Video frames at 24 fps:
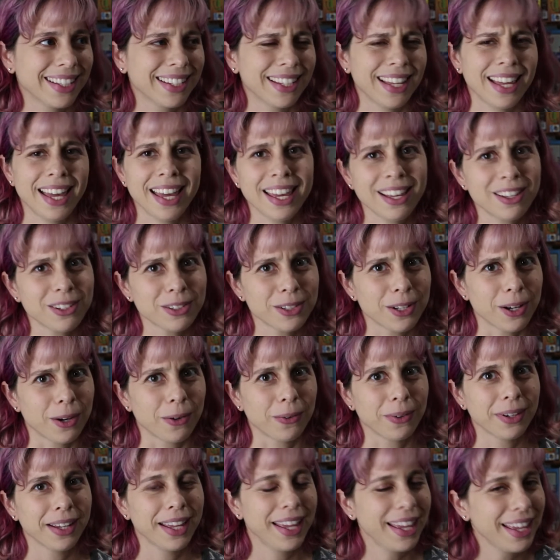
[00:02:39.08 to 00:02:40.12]
Hell
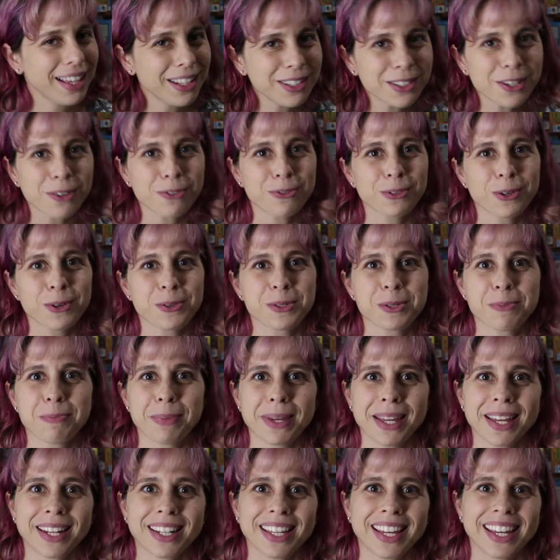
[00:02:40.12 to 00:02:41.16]
no frozen
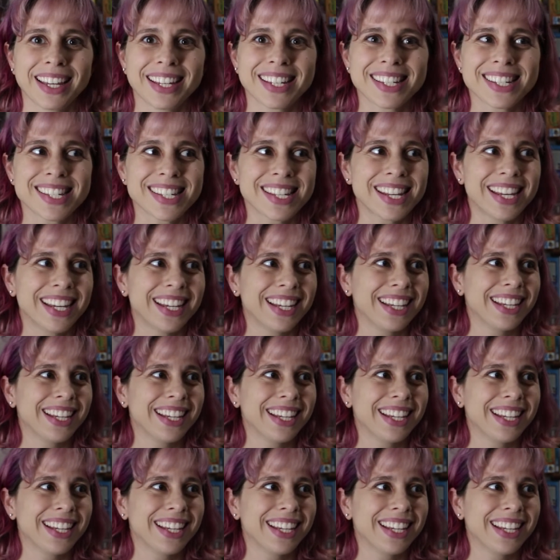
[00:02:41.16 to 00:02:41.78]
pancakes.